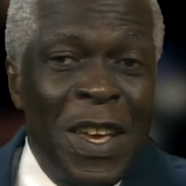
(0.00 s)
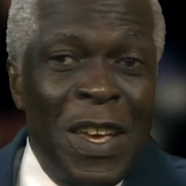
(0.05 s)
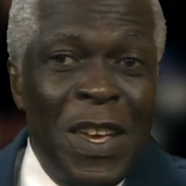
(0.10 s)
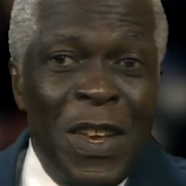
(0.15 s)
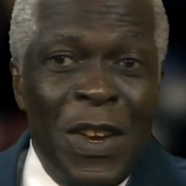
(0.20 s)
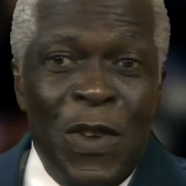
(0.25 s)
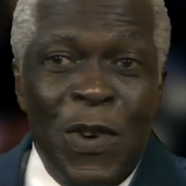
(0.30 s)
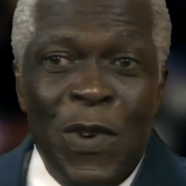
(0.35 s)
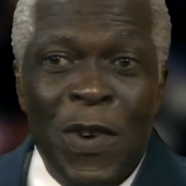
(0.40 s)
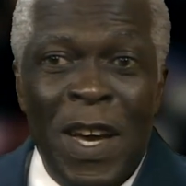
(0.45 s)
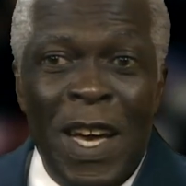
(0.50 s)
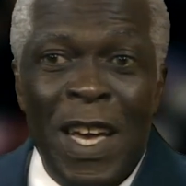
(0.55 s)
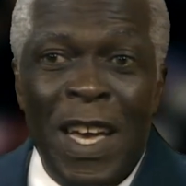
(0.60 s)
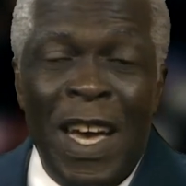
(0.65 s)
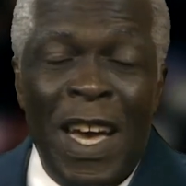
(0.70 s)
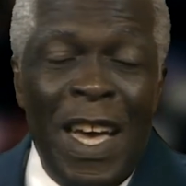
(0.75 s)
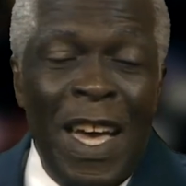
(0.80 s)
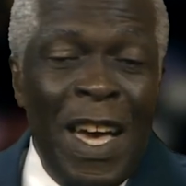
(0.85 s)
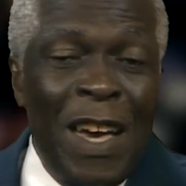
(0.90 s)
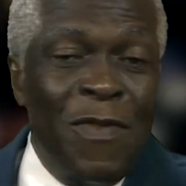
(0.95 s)

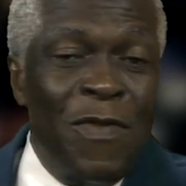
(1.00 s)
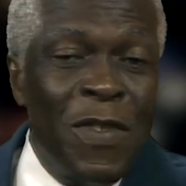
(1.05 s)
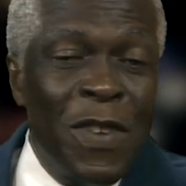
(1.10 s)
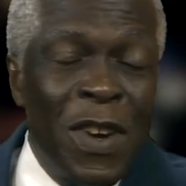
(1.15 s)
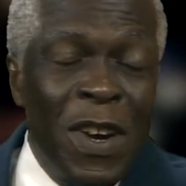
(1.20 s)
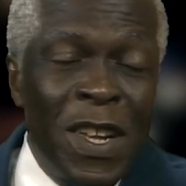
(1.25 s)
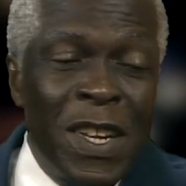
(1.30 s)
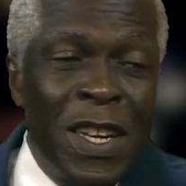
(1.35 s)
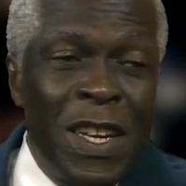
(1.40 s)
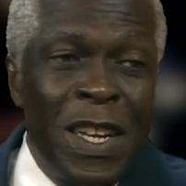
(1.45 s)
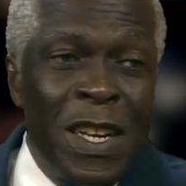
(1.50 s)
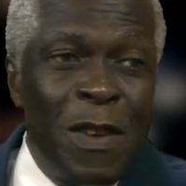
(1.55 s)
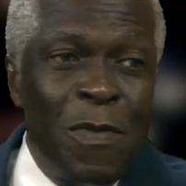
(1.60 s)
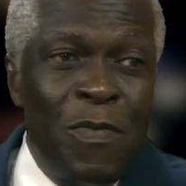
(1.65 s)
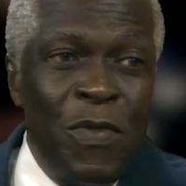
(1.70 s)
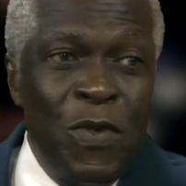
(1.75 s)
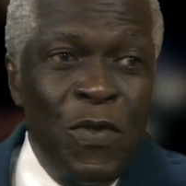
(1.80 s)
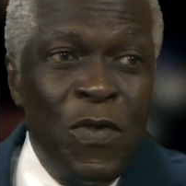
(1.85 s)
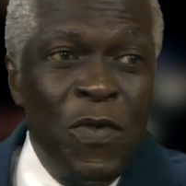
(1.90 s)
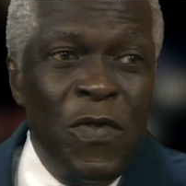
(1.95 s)
I haven't gotten an
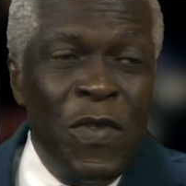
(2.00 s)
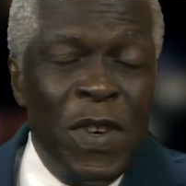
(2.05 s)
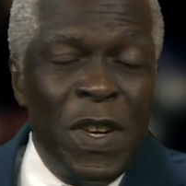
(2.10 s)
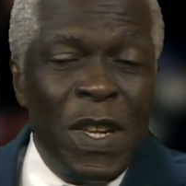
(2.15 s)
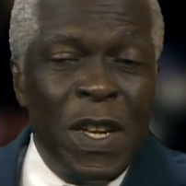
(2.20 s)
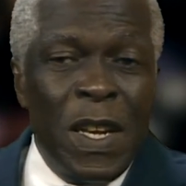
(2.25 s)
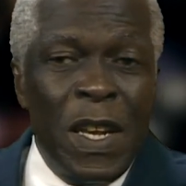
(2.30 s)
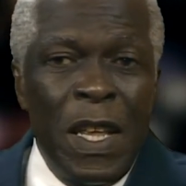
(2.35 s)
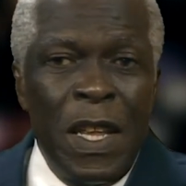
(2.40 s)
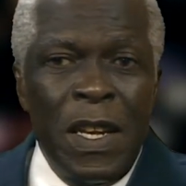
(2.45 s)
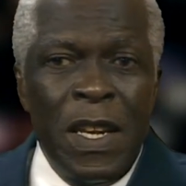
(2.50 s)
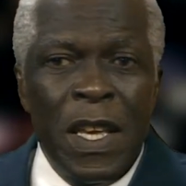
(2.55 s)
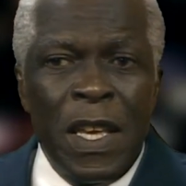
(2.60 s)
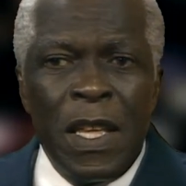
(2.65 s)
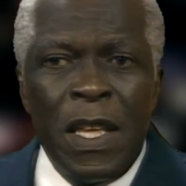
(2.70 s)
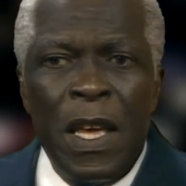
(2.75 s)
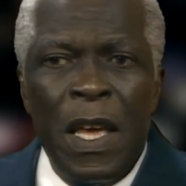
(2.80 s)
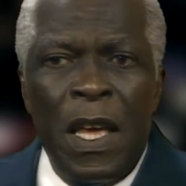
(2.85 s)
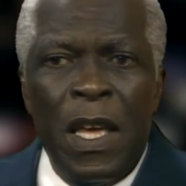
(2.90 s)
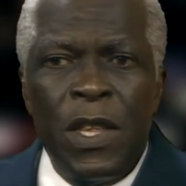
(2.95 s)
approval.
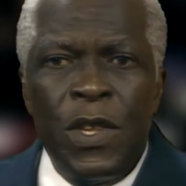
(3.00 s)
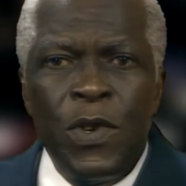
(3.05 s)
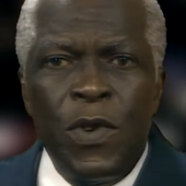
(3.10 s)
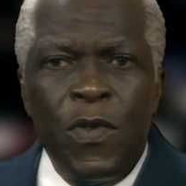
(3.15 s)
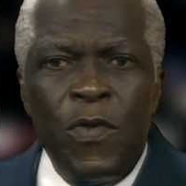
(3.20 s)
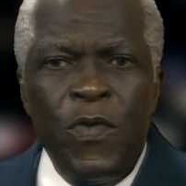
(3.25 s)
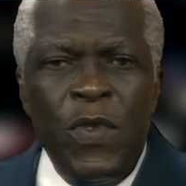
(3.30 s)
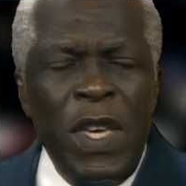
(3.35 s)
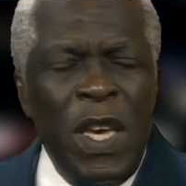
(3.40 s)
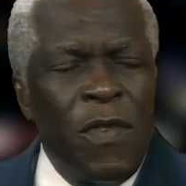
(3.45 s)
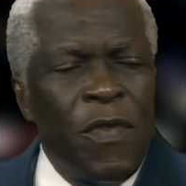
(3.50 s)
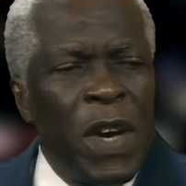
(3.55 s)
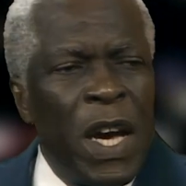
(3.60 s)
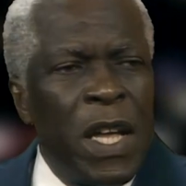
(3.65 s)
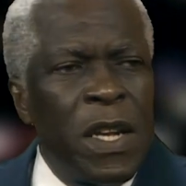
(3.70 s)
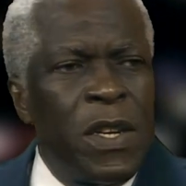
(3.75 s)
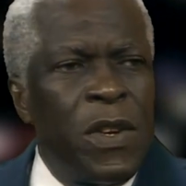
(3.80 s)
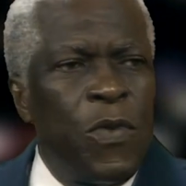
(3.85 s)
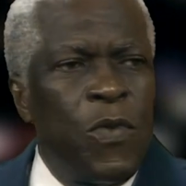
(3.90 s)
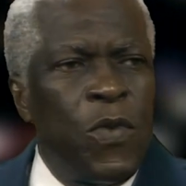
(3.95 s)
So we have
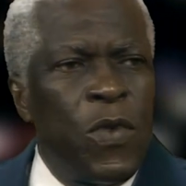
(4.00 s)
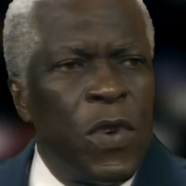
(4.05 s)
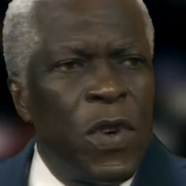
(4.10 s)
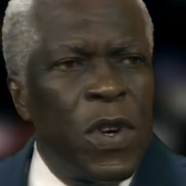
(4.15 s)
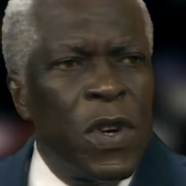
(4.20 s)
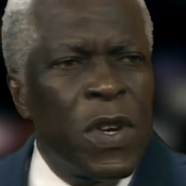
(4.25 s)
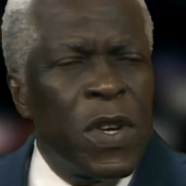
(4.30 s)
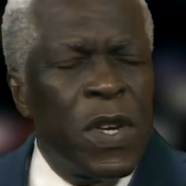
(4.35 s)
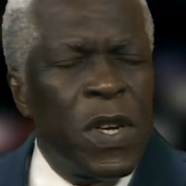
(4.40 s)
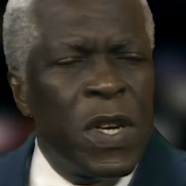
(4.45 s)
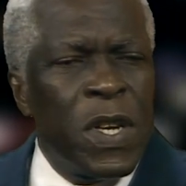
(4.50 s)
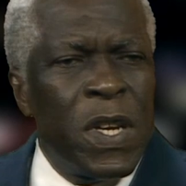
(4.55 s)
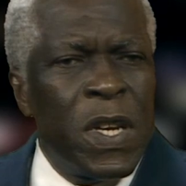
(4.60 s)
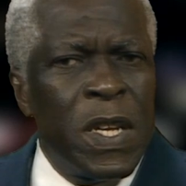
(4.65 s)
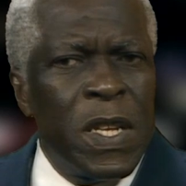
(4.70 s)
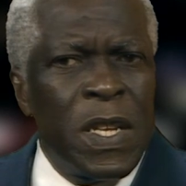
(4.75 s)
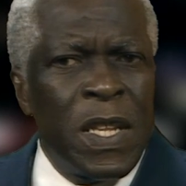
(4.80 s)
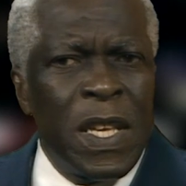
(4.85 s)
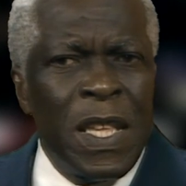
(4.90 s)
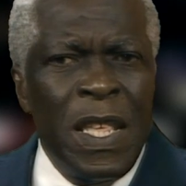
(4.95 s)
got to work.
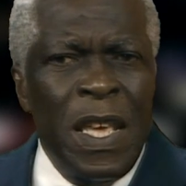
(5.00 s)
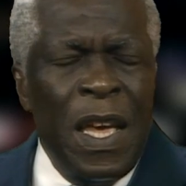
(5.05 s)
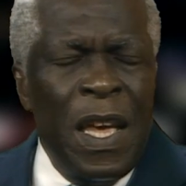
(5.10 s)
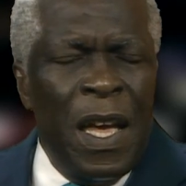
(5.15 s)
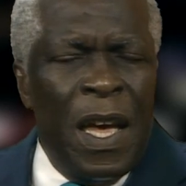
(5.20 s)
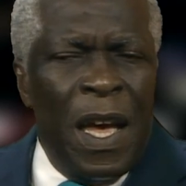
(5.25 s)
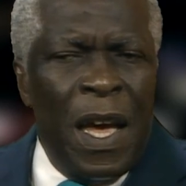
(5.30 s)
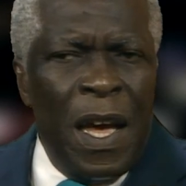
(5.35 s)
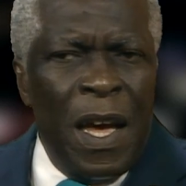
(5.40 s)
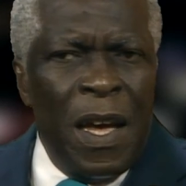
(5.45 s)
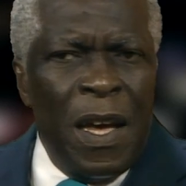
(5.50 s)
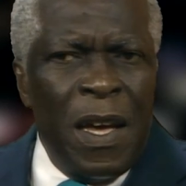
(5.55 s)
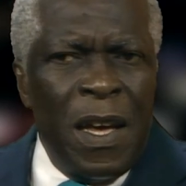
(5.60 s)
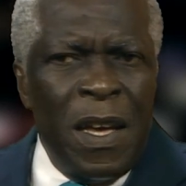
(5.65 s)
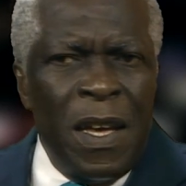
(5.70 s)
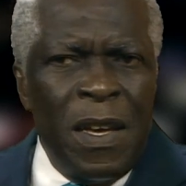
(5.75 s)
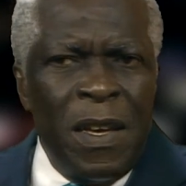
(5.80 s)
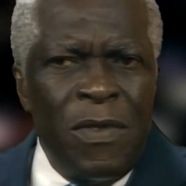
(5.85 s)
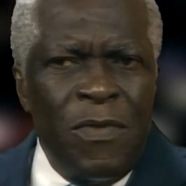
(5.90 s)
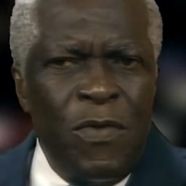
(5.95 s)

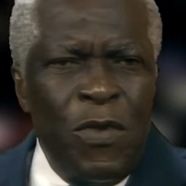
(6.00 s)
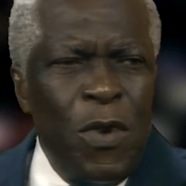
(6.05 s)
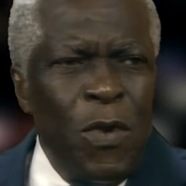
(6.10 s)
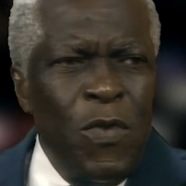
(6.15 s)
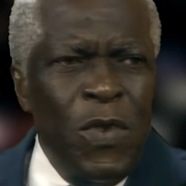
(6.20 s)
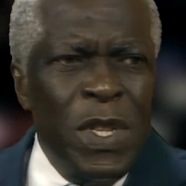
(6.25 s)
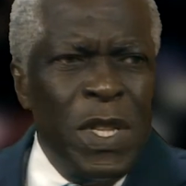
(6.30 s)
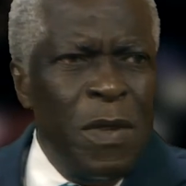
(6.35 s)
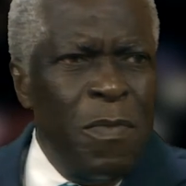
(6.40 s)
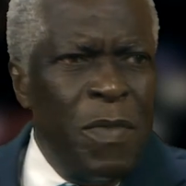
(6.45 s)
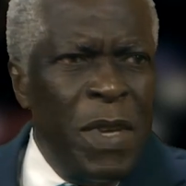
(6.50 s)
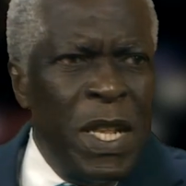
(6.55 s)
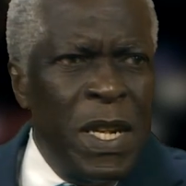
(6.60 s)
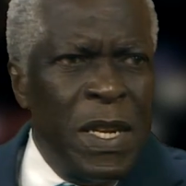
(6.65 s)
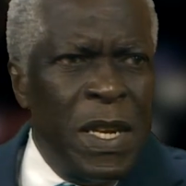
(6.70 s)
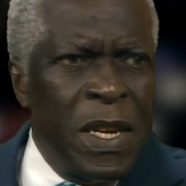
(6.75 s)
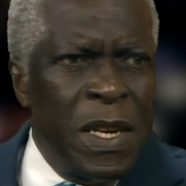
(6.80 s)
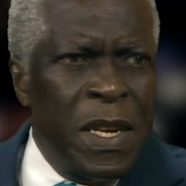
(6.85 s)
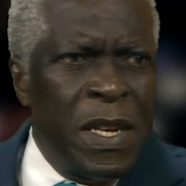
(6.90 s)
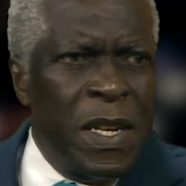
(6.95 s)
Rome wasn't
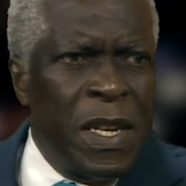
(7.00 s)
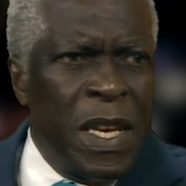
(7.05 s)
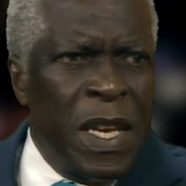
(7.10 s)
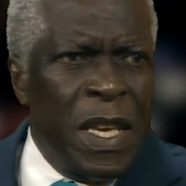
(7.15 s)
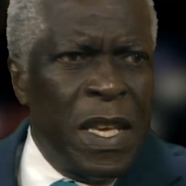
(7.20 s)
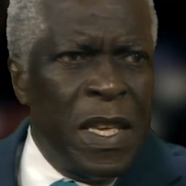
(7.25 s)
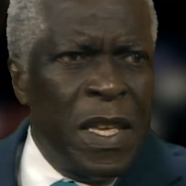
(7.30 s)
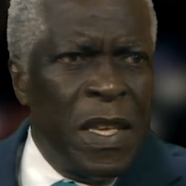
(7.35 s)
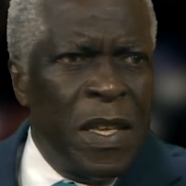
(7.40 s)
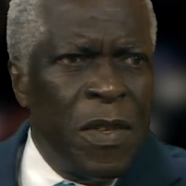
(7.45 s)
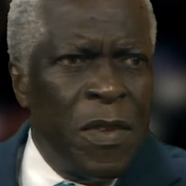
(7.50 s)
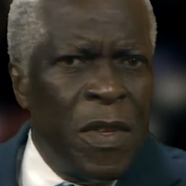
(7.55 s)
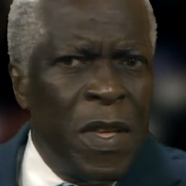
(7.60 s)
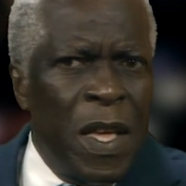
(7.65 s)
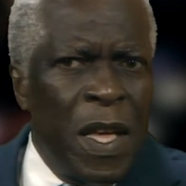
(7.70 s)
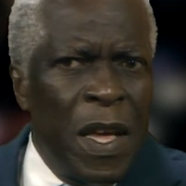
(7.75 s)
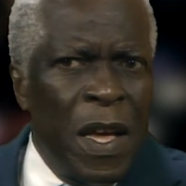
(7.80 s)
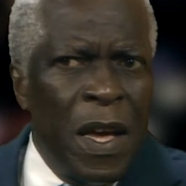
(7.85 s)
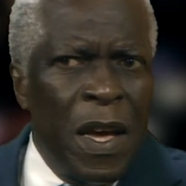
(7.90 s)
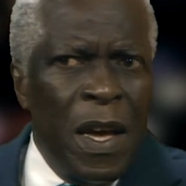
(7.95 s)
built in a day.
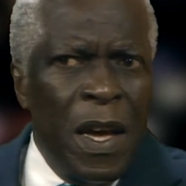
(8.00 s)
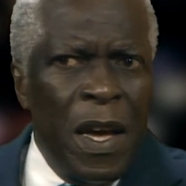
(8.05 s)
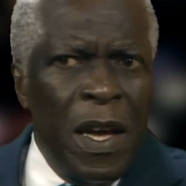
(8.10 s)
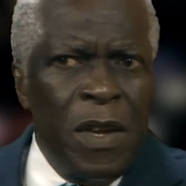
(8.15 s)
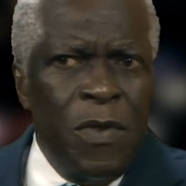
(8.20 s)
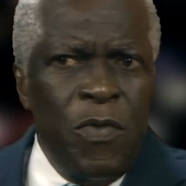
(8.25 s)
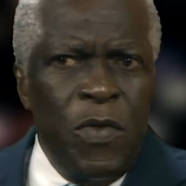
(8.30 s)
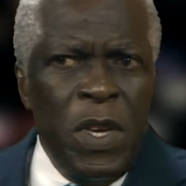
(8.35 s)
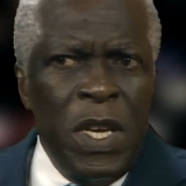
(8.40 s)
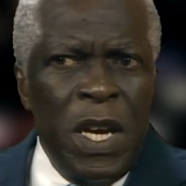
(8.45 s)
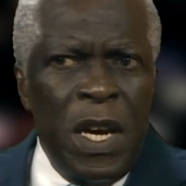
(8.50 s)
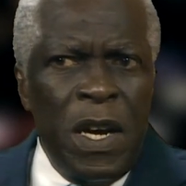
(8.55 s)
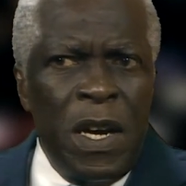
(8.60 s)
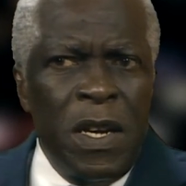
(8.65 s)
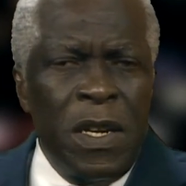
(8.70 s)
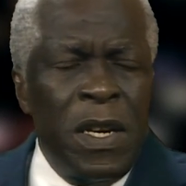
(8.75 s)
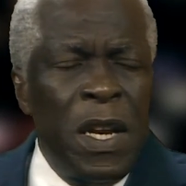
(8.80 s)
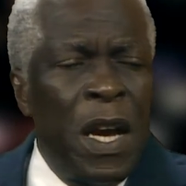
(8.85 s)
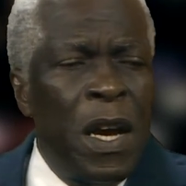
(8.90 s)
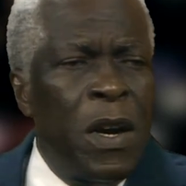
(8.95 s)
And we
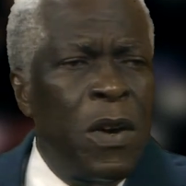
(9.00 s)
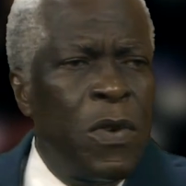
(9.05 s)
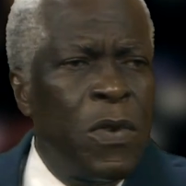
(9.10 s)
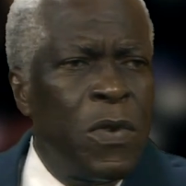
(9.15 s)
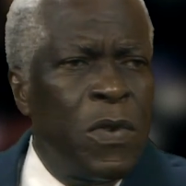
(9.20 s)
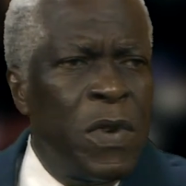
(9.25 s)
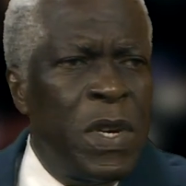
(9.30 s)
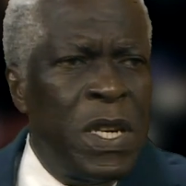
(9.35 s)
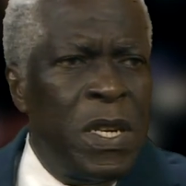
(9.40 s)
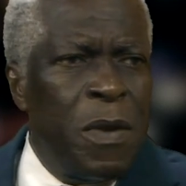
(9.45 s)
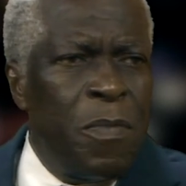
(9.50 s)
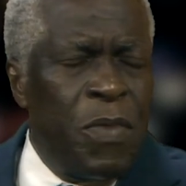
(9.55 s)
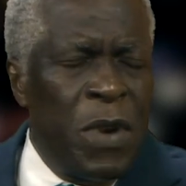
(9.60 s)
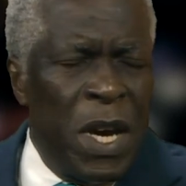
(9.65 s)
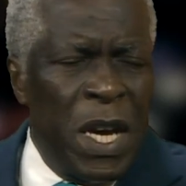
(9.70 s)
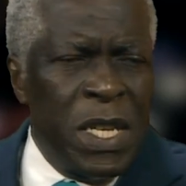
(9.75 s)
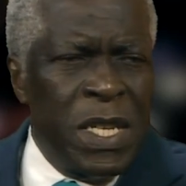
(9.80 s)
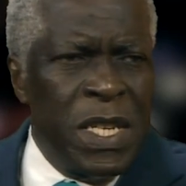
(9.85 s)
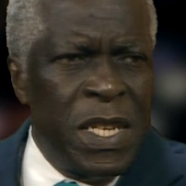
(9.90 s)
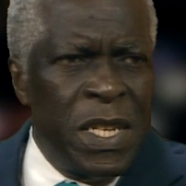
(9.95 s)
are now in the
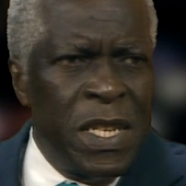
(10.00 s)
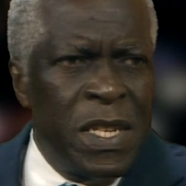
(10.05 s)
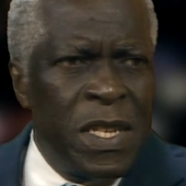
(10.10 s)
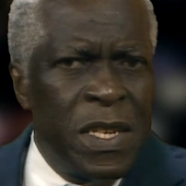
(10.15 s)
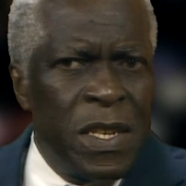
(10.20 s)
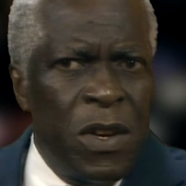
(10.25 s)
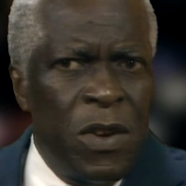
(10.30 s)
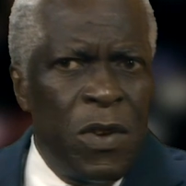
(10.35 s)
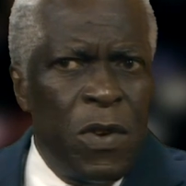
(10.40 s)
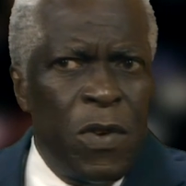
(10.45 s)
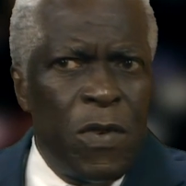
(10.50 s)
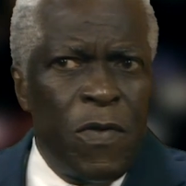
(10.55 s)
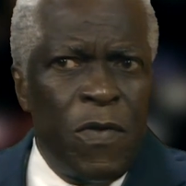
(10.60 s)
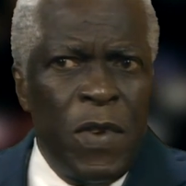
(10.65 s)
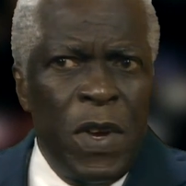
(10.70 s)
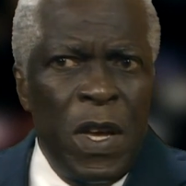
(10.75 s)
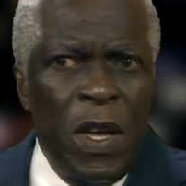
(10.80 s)
process of